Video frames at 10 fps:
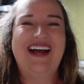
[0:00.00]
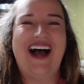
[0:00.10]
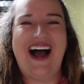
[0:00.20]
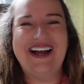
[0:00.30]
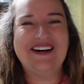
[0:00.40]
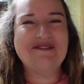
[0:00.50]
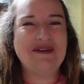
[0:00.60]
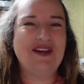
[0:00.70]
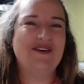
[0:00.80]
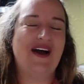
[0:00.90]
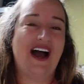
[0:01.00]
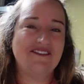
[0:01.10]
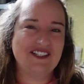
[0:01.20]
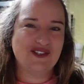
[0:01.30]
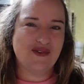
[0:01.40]
I hope you
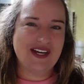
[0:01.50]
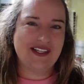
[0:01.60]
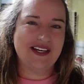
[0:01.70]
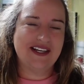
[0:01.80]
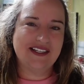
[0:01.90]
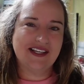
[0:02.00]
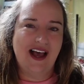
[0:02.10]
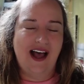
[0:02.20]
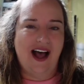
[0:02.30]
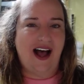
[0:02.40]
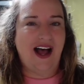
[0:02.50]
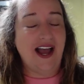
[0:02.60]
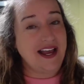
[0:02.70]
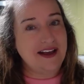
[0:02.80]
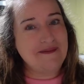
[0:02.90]
have enjoyed this.
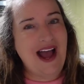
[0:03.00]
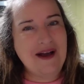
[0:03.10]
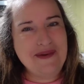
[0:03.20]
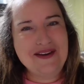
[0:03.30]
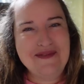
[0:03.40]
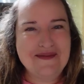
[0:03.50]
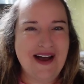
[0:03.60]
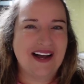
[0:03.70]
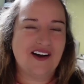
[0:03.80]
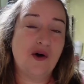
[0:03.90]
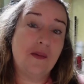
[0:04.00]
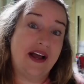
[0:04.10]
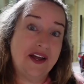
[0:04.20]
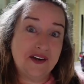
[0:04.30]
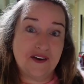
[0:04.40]
I am happy to be back home.
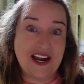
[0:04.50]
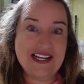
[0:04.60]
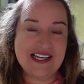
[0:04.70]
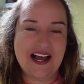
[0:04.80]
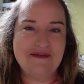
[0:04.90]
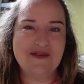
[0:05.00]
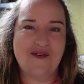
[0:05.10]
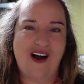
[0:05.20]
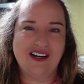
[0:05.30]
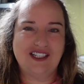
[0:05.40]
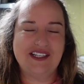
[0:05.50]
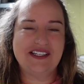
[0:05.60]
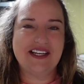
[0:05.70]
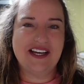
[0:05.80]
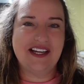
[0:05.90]
I had a great time in
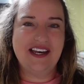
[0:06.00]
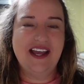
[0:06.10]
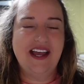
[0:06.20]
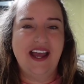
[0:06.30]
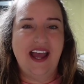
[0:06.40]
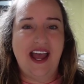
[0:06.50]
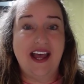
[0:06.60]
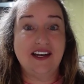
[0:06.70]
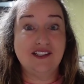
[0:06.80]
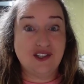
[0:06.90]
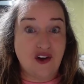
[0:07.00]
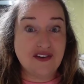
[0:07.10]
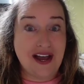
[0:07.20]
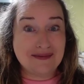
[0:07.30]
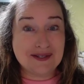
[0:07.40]
Washington and
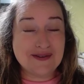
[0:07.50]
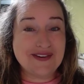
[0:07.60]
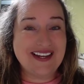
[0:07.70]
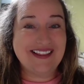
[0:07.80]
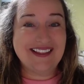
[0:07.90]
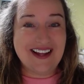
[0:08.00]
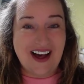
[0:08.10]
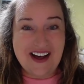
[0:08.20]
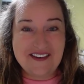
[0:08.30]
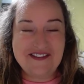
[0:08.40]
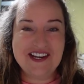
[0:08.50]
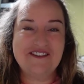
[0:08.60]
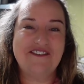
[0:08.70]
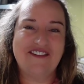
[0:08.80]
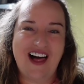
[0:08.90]
Dalton absolutely loved
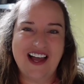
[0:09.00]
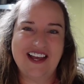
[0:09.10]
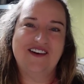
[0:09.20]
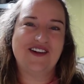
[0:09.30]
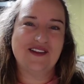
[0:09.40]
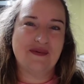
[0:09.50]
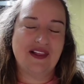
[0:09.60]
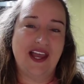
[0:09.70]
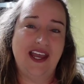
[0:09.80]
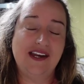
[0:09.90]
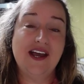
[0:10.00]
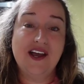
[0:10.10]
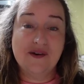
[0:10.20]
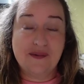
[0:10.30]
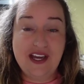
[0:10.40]
flying on the plane.
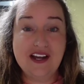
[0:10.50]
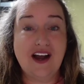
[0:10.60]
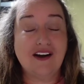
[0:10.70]
We